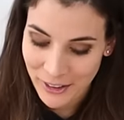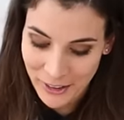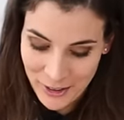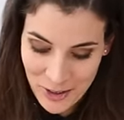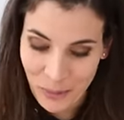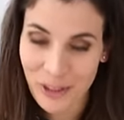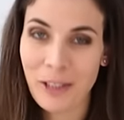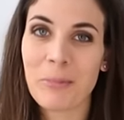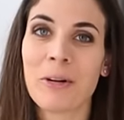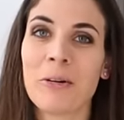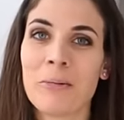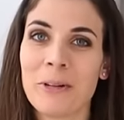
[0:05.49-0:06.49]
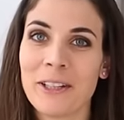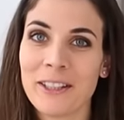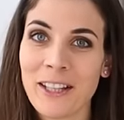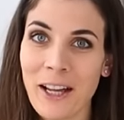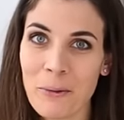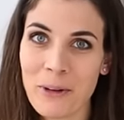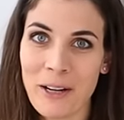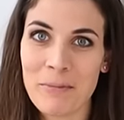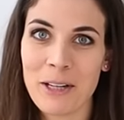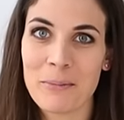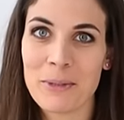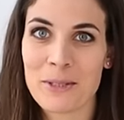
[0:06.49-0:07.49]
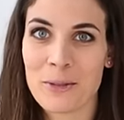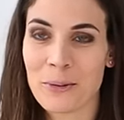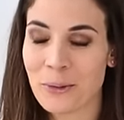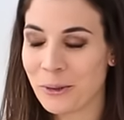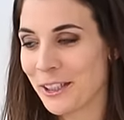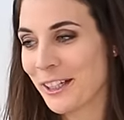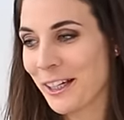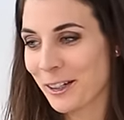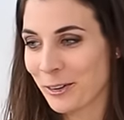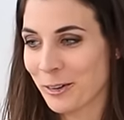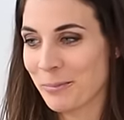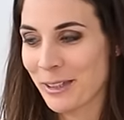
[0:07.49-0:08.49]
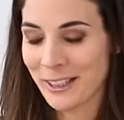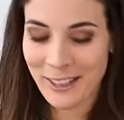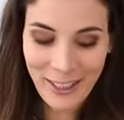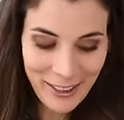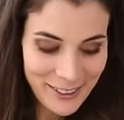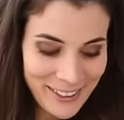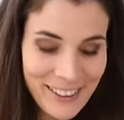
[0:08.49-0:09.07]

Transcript: it's only appropriate that I wear my puzzle hoodie that I got made there.